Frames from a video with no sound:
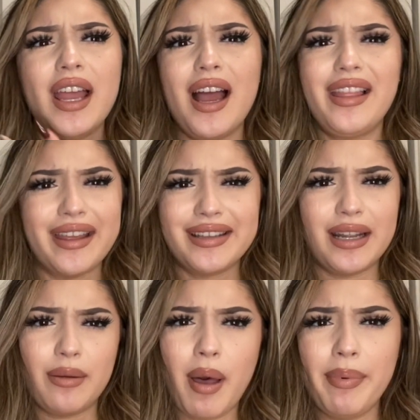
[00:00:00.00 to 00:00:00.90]
Like I said,
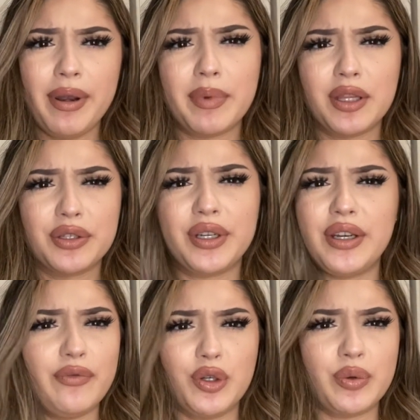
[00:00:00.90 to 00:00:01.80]
I'll pop it up on the screen
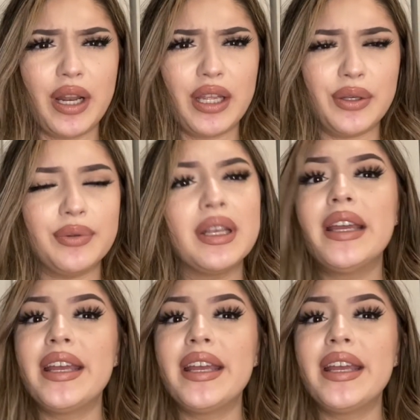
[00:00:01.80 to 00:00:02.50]
of which one I use.